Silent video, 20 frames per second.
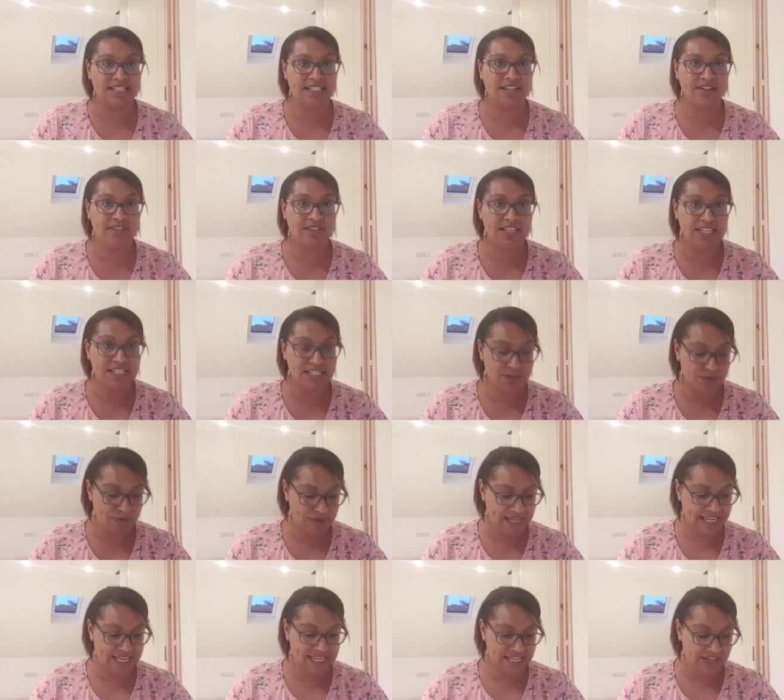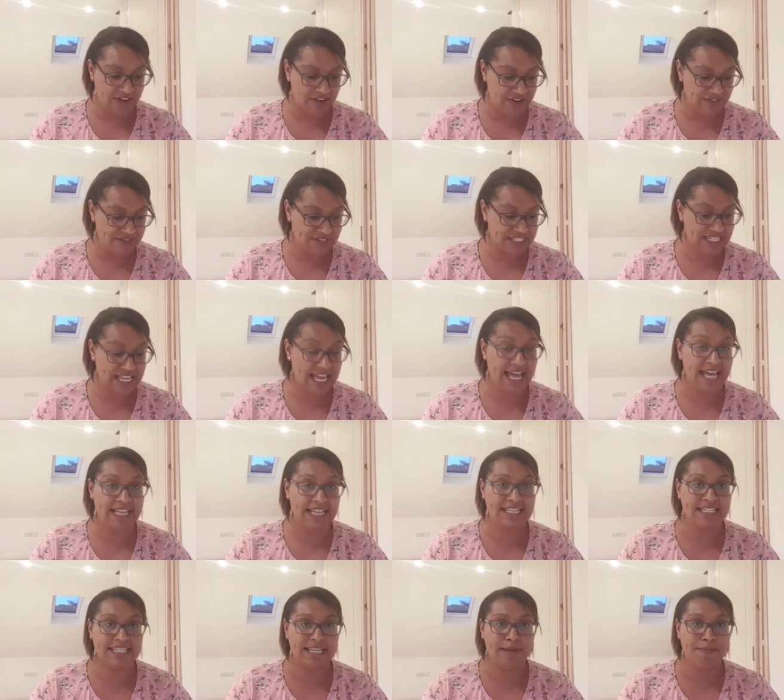So this week I've
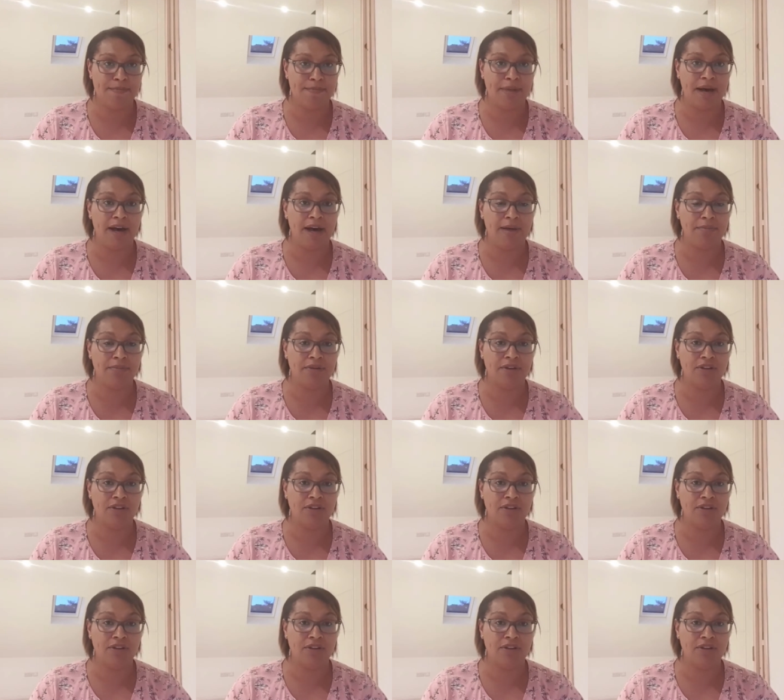scanned in pup